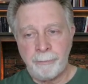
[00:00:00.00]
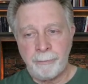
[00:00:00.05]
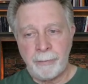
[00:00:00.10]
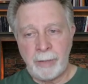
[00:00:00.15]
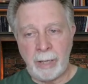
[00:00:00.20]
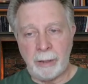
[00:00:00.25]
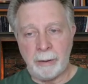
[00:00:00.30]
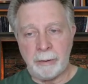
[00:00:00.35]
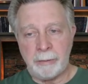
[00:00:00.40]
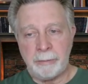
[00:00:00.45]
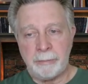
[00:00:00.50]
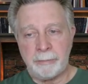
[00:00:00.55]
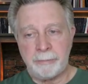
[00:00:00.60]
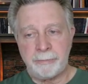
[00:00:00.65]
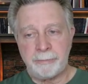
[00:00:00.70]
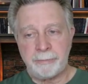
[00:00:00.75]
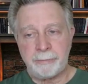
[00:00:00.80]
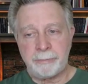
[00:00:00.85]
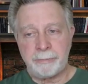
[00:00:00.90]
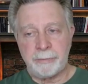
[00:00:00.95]
Now,
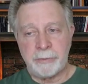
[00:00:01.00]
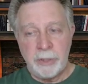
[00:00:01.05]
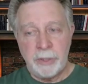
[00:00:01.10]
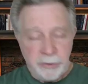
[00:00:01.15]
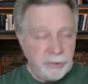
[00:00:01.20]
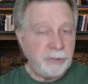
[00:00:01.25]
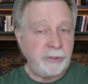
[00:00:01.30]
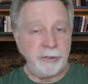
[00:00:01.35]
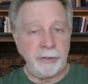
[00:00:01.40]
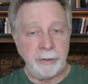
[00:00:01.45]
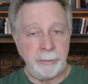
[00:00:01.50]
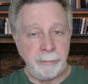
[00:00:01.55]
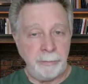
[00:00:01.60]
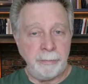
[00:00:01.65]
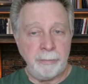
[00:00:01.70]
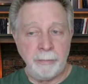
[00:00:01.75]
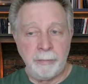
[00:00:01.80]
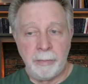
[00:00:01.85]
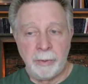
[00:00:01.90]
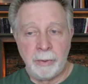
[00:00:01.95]
this is
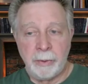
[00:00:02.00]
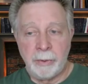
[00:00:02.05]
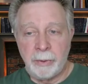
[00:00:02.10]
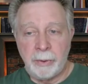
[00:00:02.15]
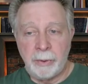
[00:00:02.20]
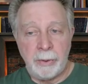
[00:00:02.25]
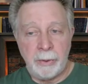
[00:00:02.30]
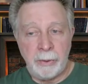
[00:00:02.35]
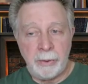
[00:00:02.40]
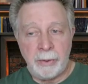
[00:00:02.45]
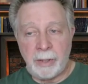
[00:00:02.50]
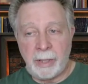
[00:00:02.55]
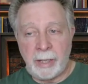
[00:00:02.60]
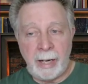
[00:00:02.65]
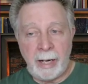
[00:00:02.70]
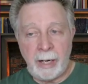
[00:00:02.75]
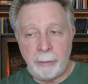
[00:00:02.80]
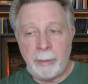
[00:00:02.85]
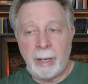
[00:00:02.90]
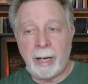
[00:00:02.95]

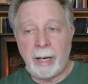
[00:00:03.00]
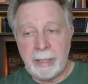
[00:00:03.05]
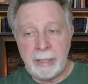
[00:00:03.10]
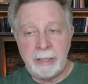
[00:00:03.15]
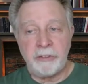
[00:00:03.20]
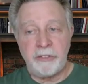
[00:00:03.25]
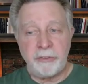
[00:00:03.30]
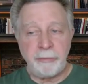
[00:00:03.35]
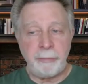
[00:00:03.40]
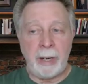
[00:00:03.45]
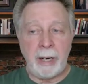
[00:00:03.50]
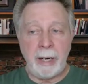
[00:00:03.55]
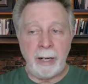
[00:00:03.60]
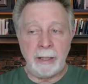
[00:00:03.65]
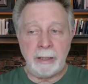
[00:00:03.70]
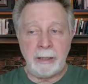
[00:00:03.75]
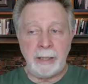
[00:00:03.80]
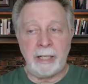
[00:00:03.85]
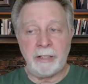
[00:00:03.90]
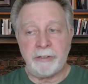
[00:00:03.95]
how might he
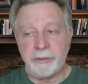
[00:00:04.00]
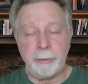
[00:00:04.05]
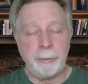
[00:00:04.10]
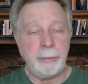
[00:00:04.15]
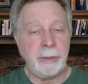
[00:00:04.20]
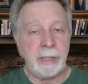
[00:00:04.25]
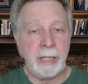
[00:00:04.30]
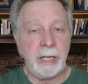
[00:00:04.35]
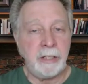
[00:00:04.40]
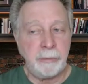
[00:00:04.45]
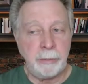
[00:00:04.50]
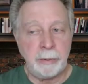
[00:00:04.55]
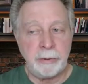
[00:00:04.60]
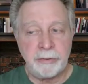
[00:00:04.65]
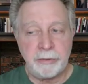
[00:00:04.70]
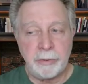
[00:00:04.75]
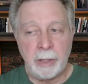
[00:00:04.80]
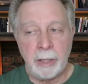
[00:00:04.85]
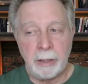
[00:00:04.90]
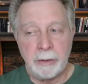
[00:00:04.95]
inspire classroom engagement
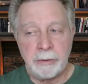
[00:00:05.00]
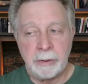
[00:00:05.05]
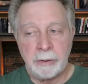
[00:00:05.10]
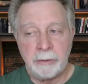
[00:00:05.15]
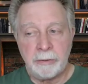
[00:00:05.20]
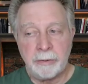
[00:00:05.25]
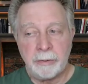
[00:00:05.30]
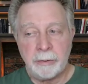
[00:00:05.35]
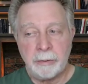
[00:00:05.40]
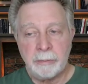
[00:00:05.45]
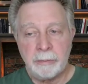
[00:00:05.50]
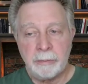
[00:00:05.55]
strategies?